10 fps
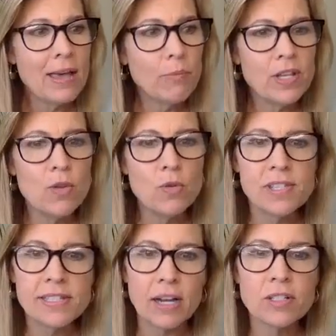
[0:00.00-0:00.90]
And when you
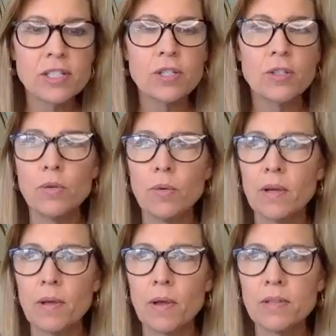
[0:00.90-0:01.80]
start to
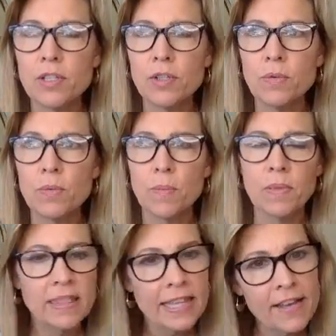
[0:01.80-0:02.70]

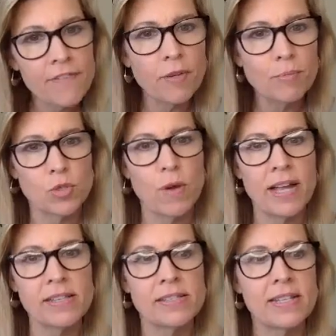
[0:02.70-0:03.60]
live from
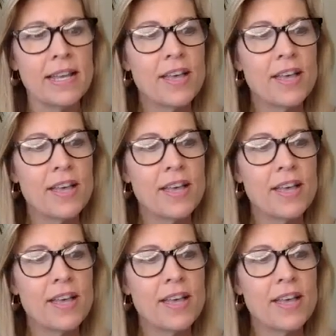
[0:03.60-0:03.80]
trust,